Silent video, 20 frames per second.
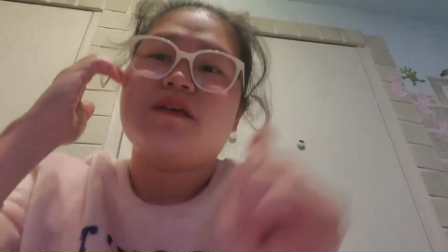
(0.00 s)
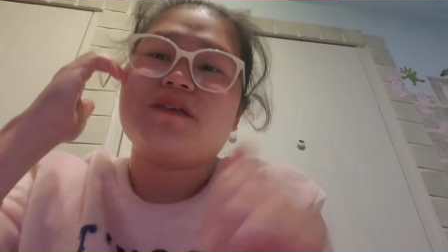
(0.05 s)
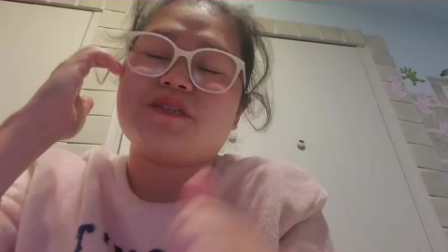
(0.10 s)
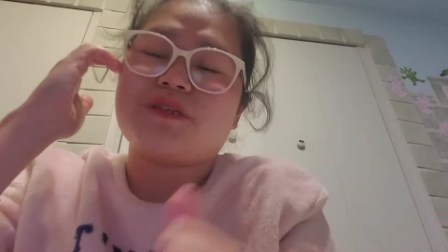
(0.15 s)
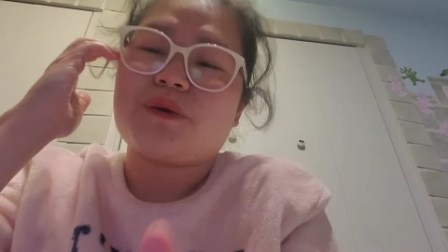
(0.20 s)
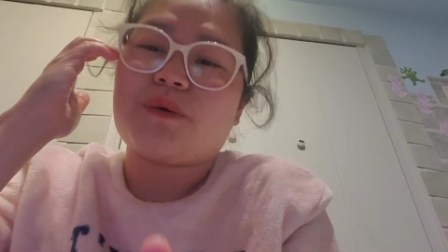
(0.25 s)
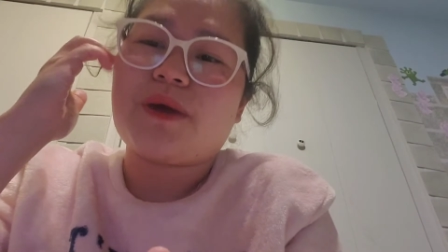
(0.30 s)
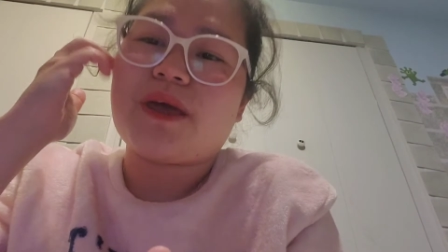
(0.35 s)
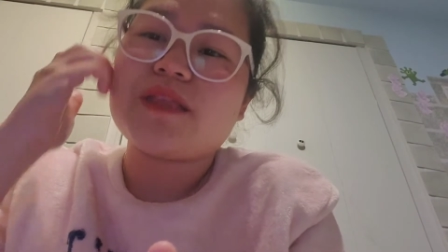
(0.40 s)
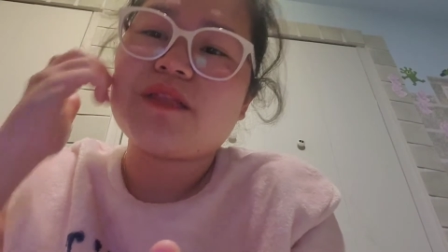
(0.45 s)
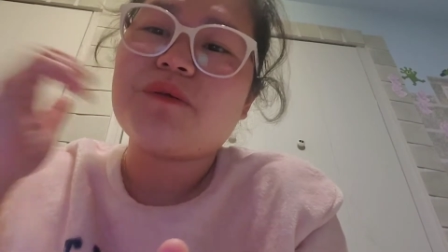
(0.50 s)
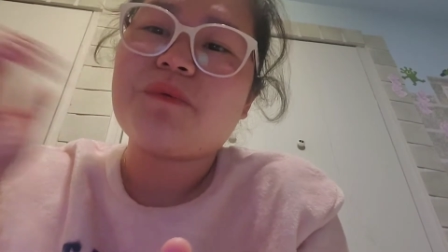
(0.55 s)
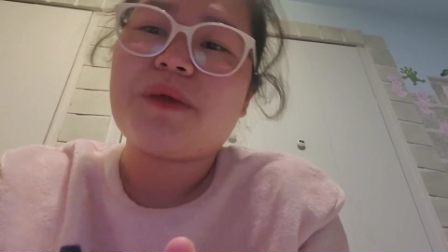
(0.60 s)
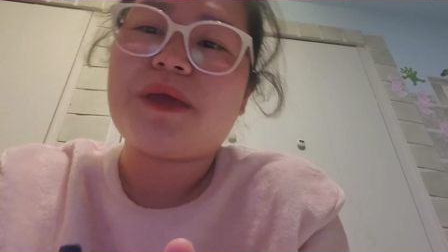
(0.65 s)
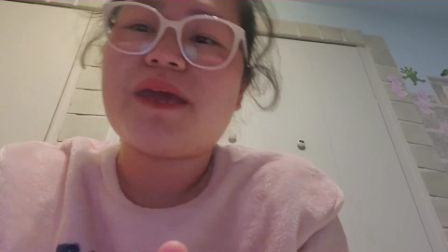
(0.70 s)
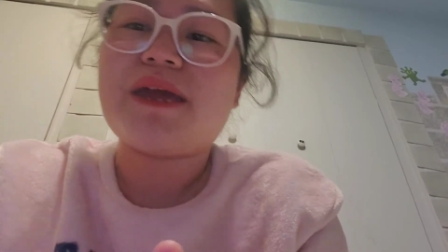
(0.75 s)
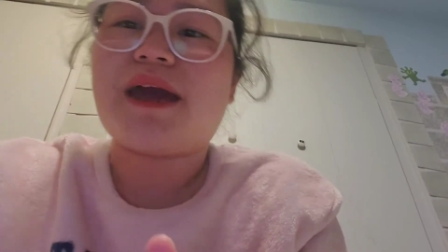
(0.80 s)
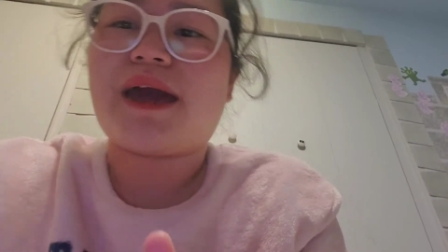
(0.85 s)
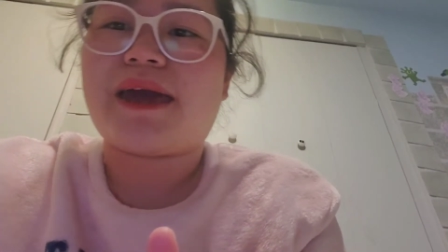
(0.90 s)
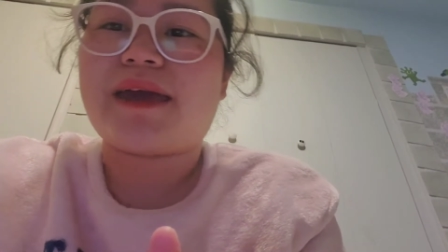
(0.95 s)
so
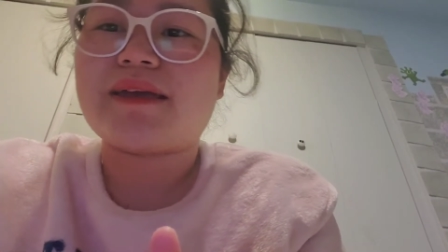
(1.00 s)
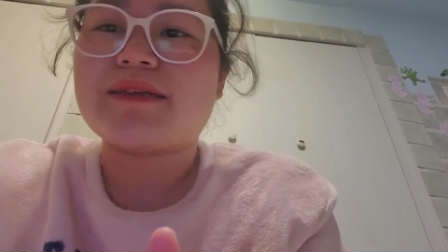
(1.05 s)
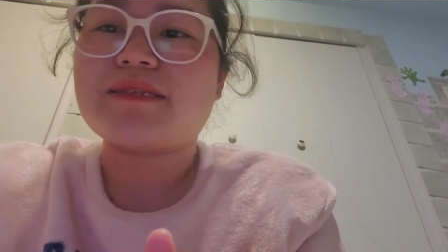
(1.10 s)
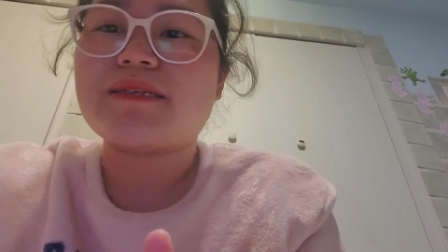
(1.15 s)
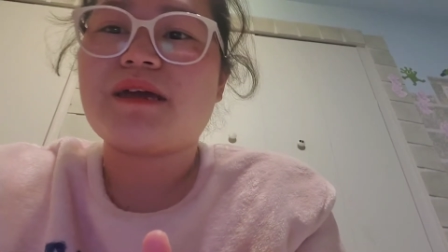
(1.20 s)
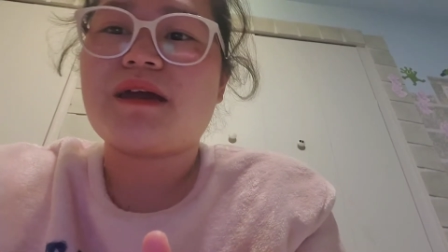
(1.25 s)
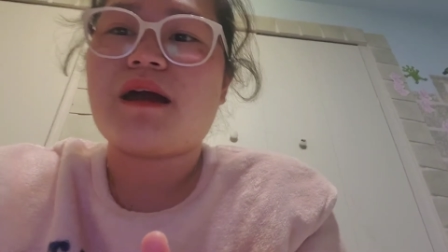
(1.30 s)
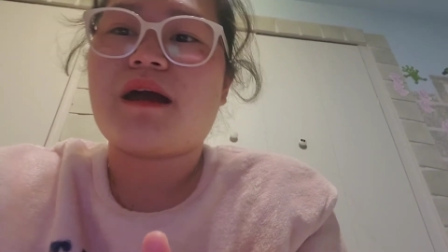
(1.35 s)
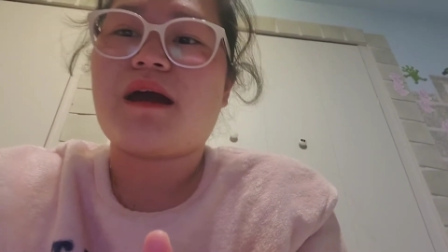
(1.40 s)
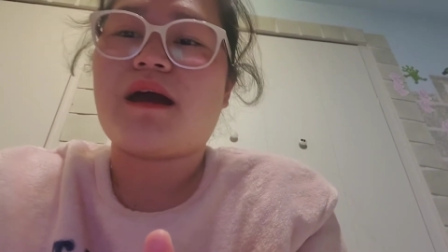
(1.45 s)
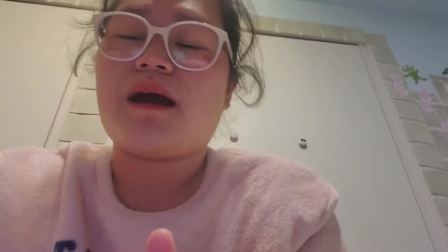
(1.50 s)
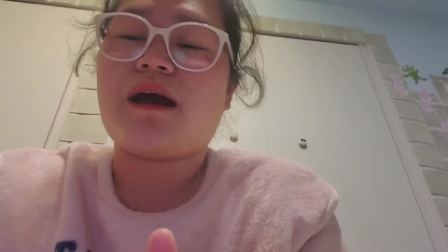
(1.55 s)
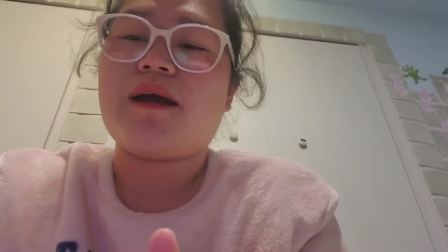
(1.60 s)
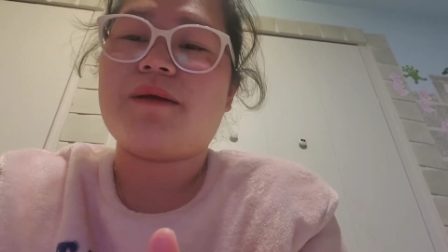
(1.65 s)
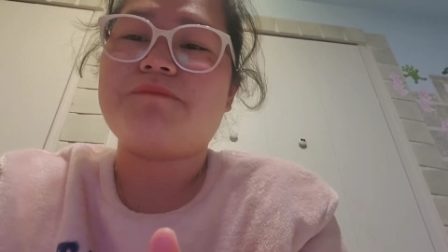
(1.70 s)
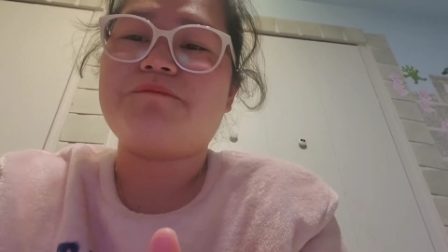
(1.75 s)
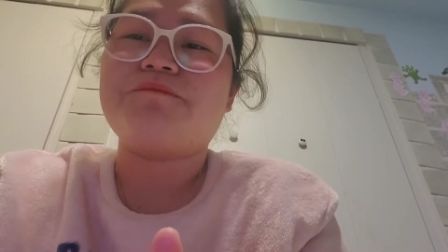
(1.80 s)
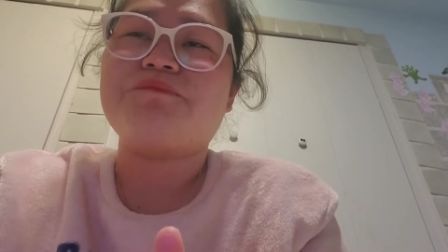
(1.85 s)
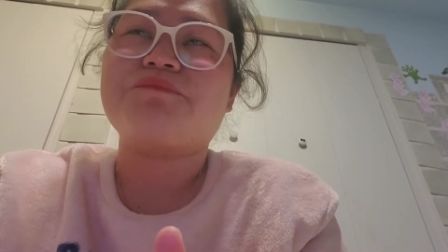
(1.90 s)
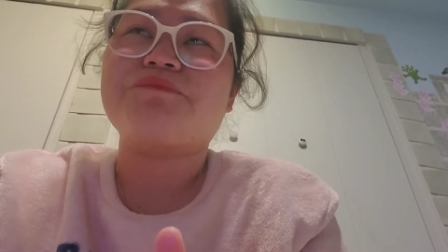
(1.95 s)
anyway guys
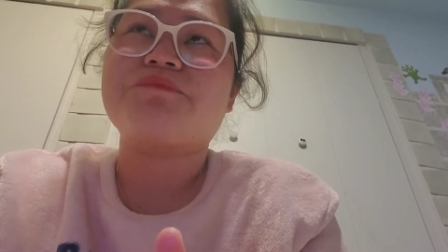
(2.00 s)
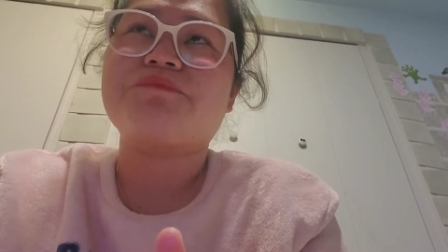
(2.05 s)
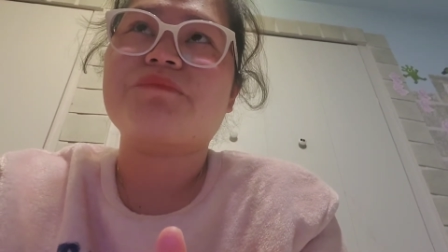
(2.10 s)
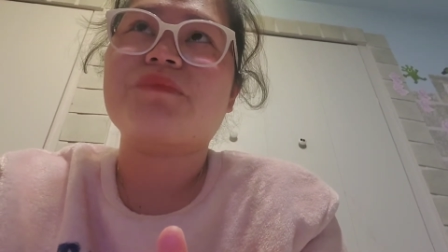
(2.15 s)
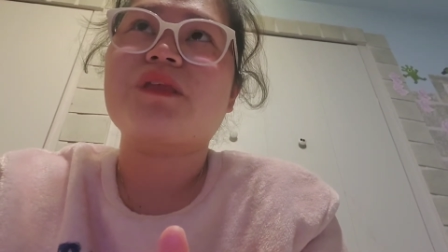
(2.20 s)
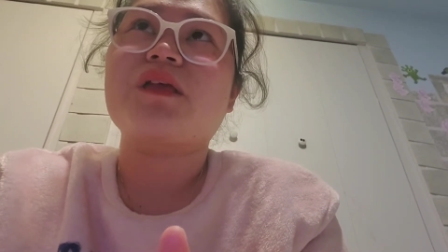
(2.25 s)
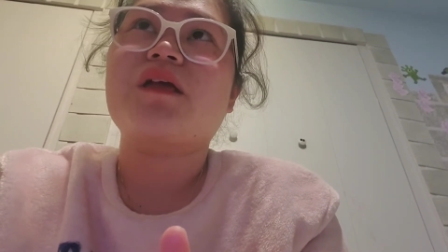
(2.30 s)
um